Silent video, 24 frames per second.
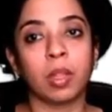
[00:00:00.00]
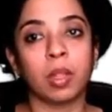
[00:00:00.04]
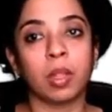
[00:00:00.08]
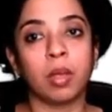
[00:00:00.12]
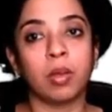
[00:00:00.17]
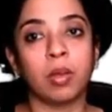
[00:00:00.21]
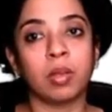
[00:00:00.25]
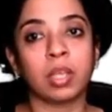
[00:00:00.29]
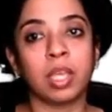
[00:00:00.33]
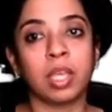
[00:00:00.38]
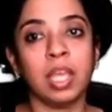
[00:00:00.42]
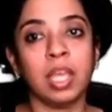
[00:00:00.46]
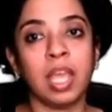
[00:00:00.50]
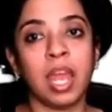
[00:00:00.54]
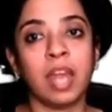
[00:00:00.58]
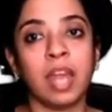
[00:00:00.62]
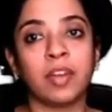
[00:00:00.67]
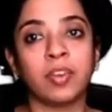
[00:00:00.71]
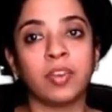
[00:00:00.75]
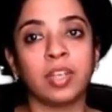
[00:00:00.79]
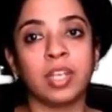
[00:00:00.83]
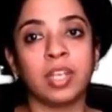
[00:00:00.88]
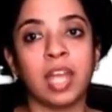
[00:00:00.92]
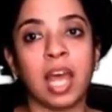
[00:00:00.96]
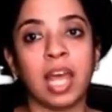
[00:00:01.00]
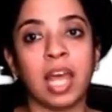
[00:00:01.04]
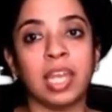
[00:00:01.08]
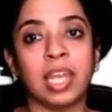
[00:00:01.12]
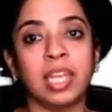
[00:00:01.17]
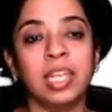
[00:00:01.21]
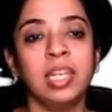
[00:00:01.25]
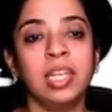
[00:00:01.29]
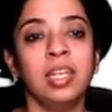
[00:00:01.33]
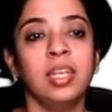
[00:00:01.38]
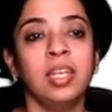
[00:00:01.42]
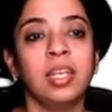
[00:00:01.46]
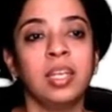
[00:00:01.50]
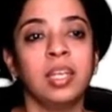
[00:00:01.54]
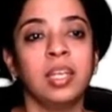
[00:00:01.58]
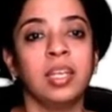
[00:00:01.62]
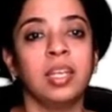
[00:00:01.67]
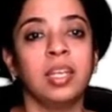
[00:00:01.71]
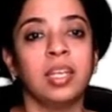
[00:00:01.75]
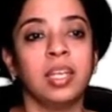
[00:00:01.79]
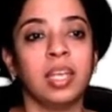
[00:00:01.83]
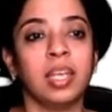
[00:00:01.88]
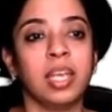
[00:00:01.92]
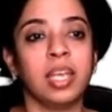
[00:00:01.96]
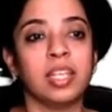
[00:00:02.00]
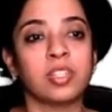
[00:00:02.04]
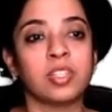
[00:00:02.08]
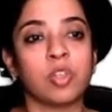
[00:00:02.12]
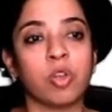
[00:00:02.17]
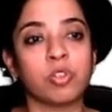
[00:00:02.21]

Okay, adrenaline is